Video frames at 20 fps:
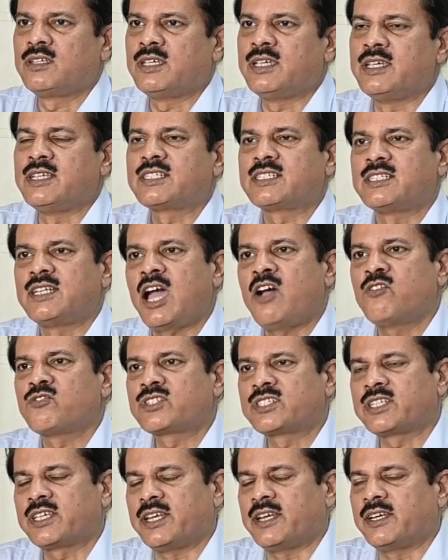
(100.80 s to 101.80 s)
is now
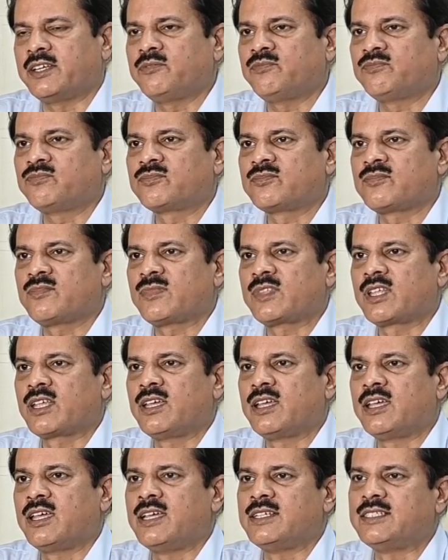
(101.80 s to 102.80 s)
seen
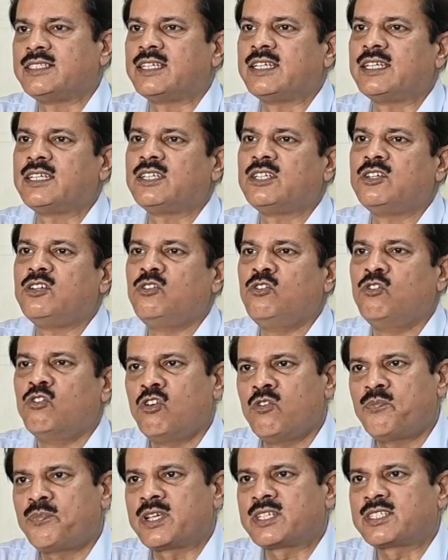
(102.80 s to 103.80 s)
as a
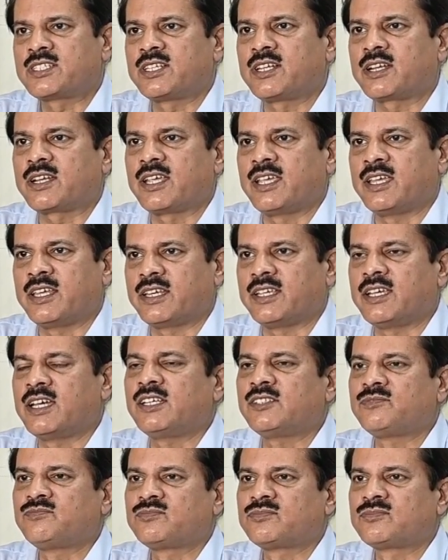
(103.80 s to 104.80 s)
low pressure
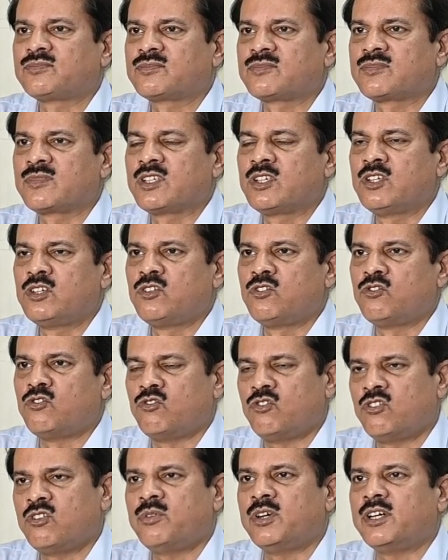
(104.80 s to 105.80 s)
area
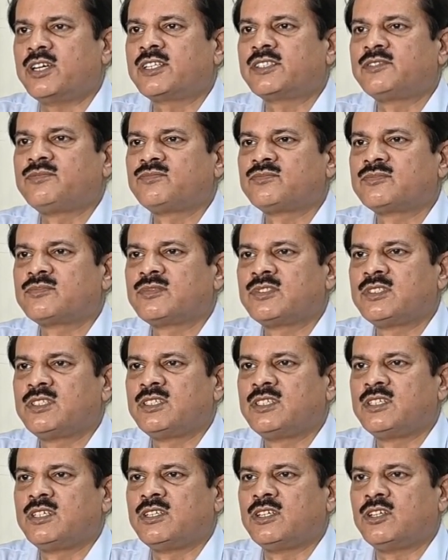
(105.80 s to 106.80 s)
over
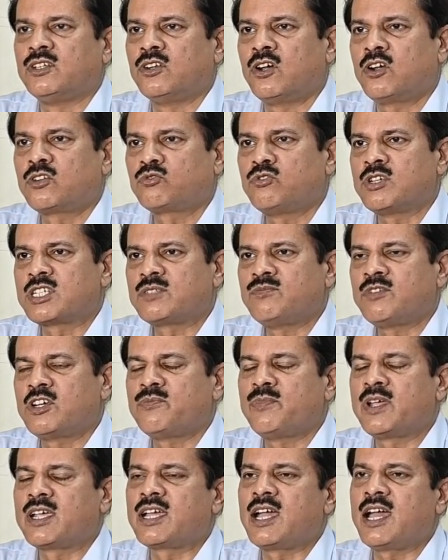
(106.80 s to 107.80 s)
northwest Bay
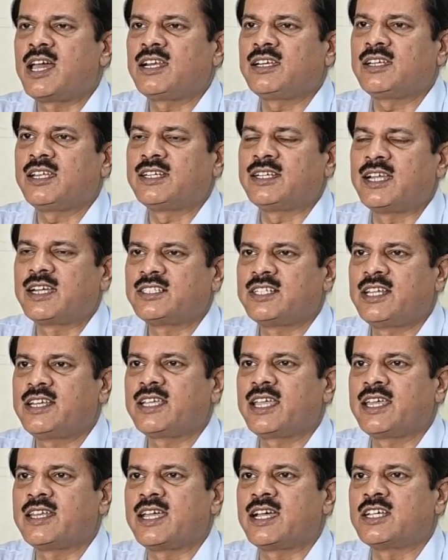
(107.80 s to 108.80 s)
of Bengal and
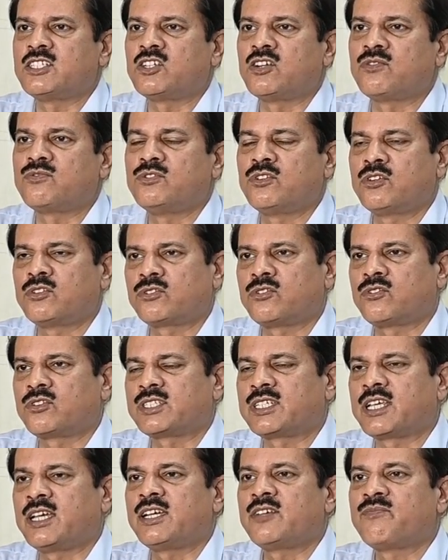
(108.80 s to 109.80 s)
adjoining areas of North
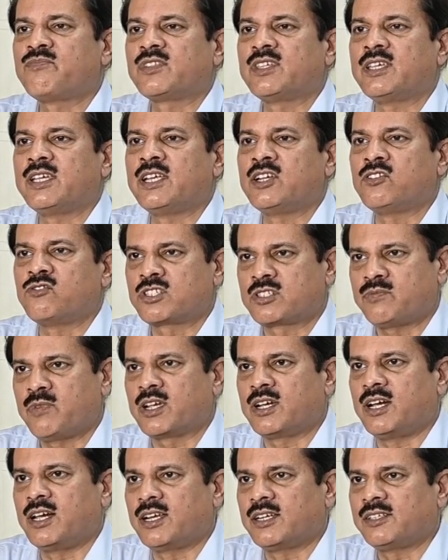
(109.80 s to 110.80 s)
Odisha and West
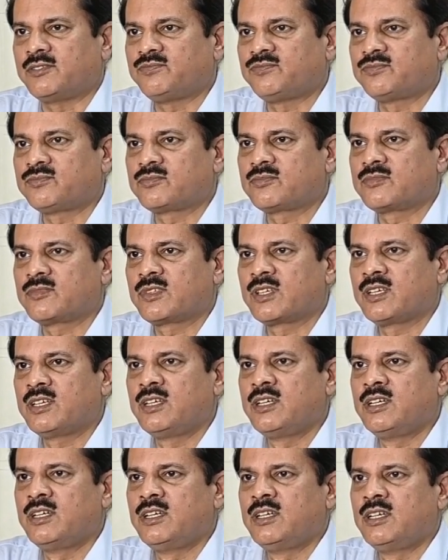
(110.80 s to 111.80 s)
Bengal.
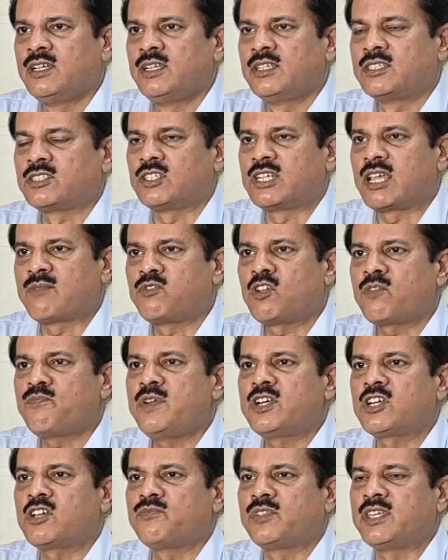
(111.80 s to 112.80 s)
So
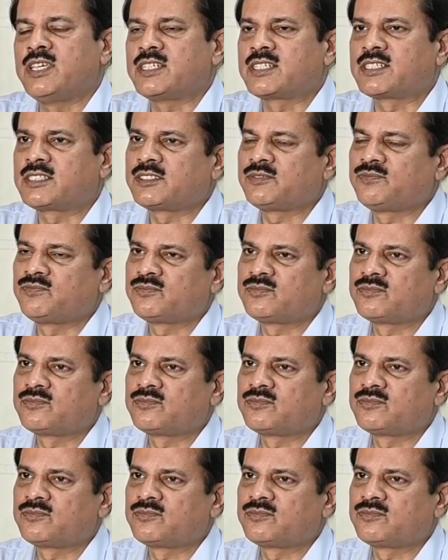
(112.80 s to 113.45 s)
development of this